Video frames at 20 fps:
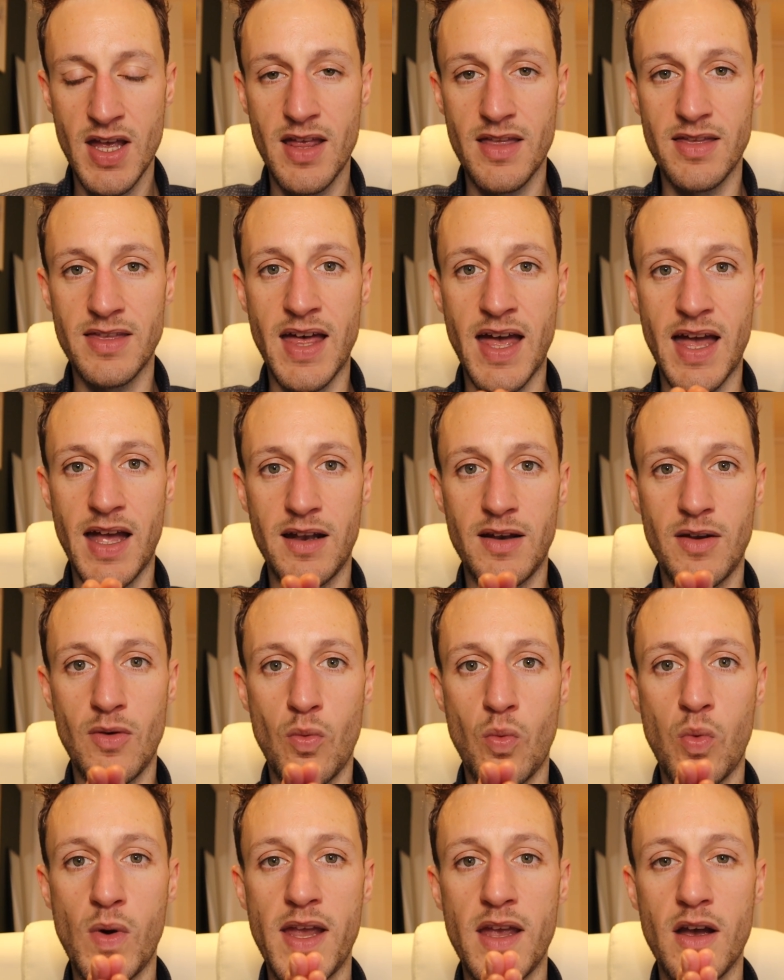that
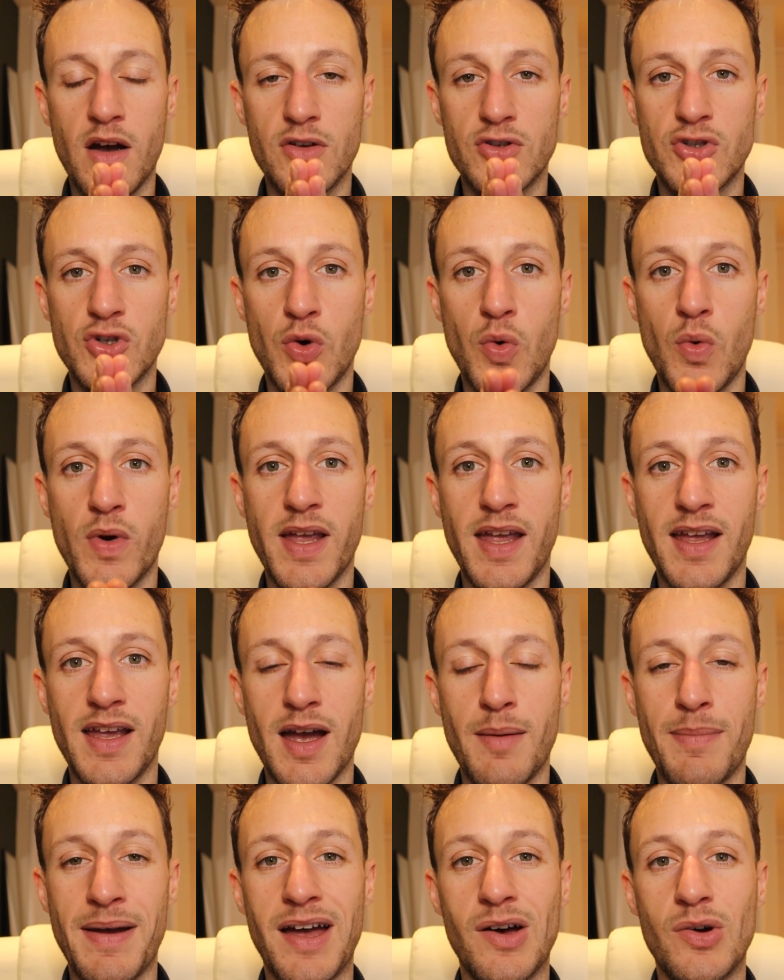we are talking
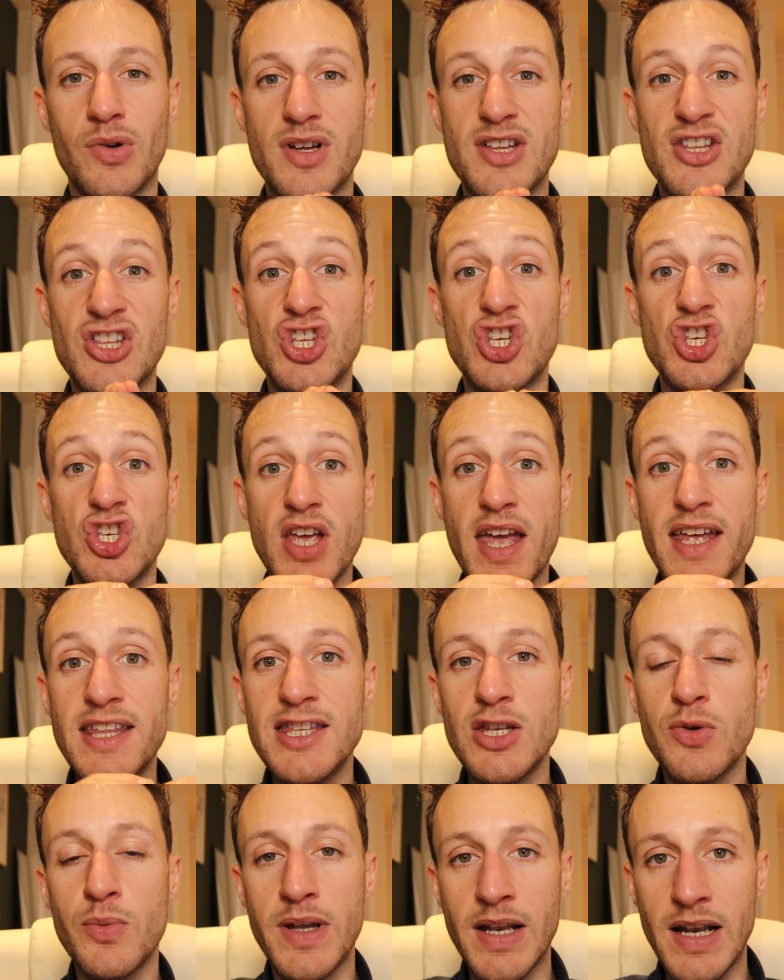about
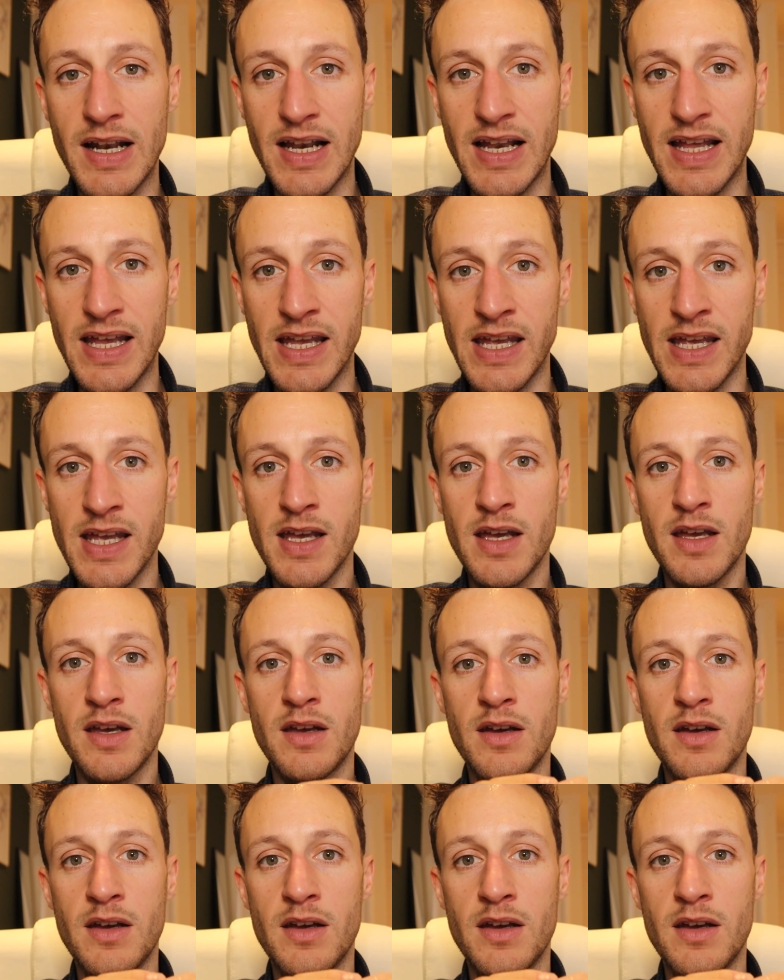genuinely